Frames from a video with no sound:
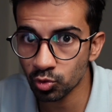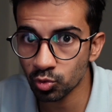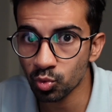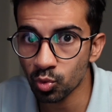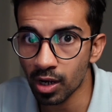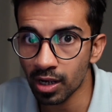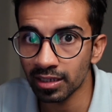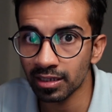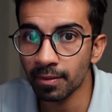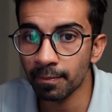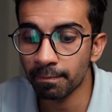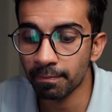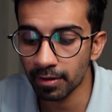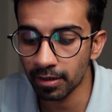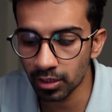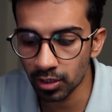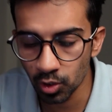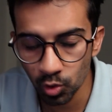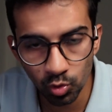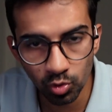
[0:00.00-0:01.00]
to either
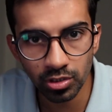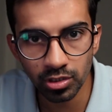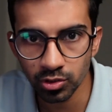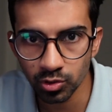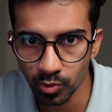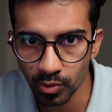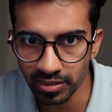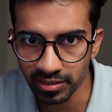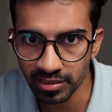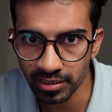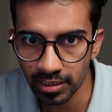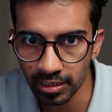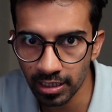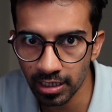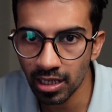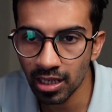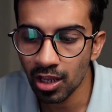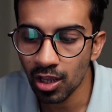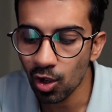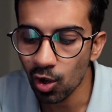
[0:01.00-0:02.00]
produce in
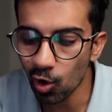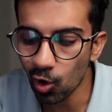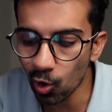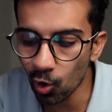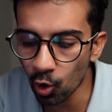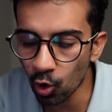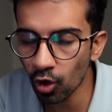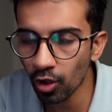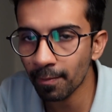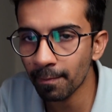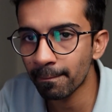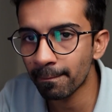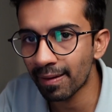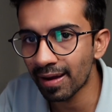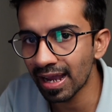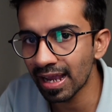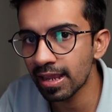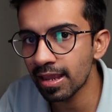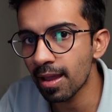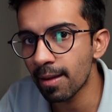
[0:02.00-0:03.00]
USA or
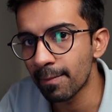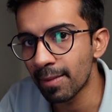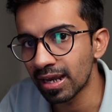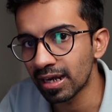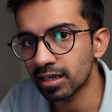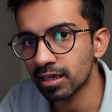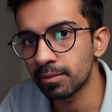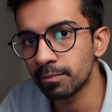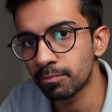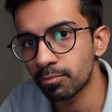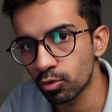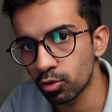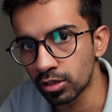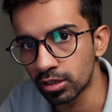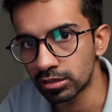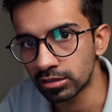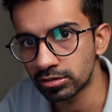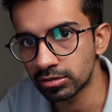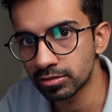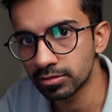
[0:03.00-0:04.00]
buy American
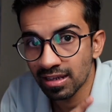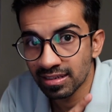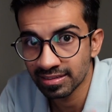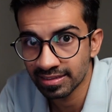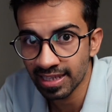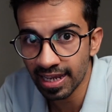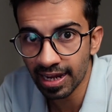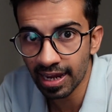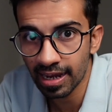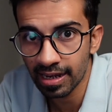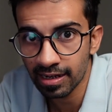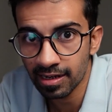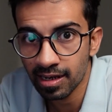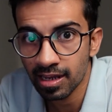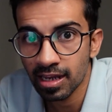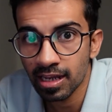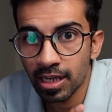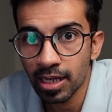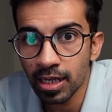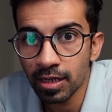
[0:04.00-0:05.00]
products.
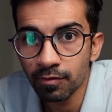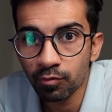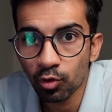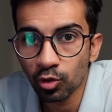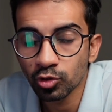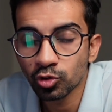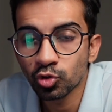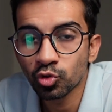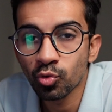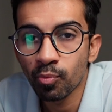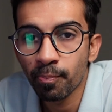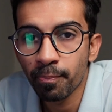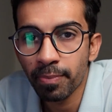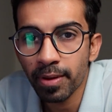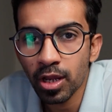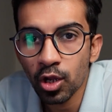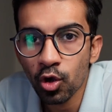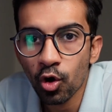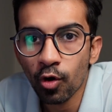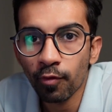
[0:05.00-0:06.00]
Second, he wants to
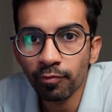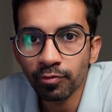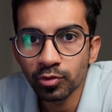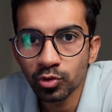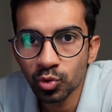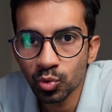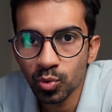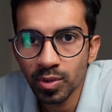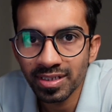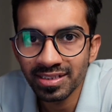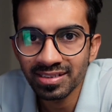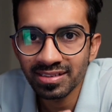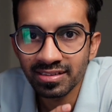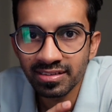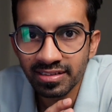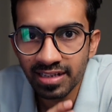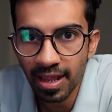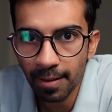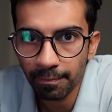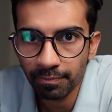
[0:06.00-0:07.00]
pay off US
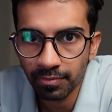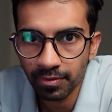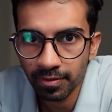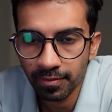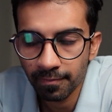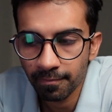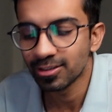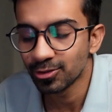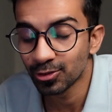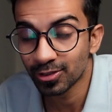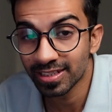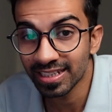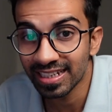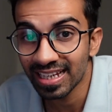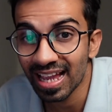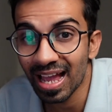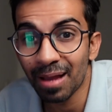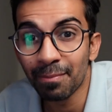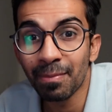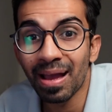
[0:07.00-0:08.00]
debt. You see,
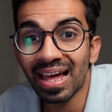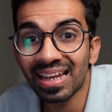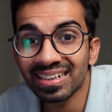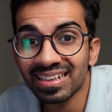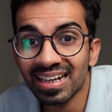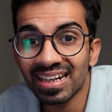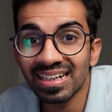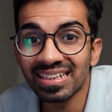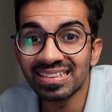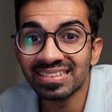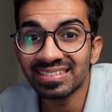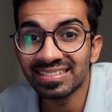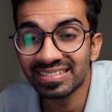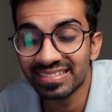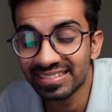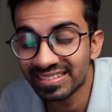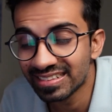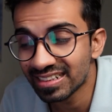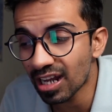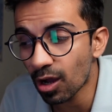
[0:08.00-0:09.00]
America is
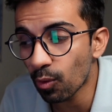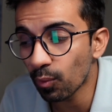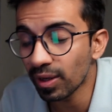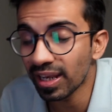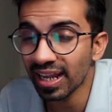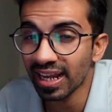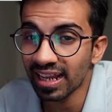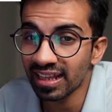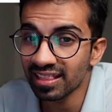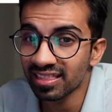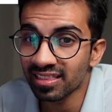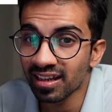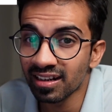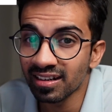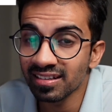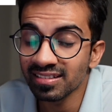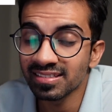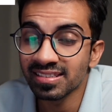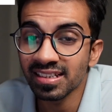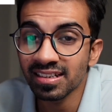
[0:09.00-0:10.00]
drowning in
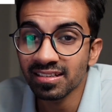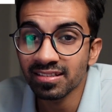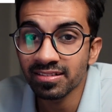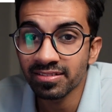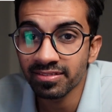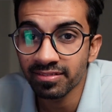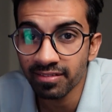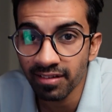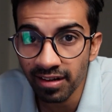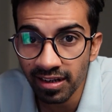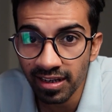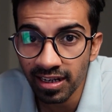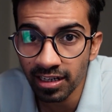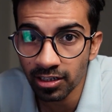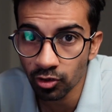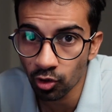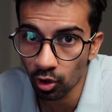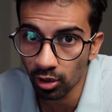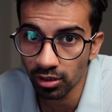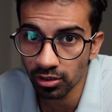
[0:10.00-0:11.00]
$36
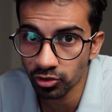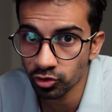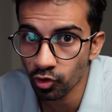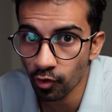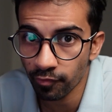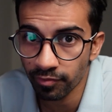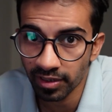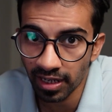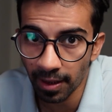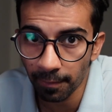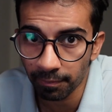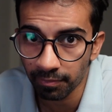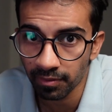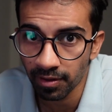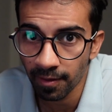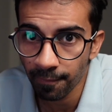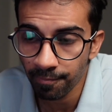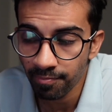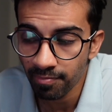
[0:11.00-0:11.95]
trillion of debt,